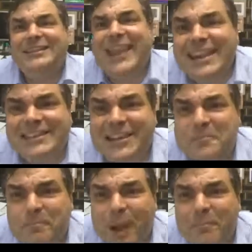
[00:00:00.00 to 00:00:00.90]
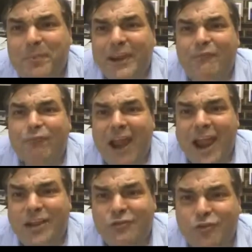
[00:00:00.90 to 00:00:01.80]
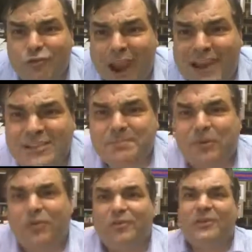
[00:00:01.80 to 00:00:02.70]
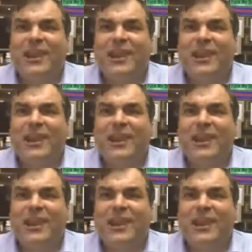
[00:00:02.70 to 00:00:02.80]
decent public rail transport.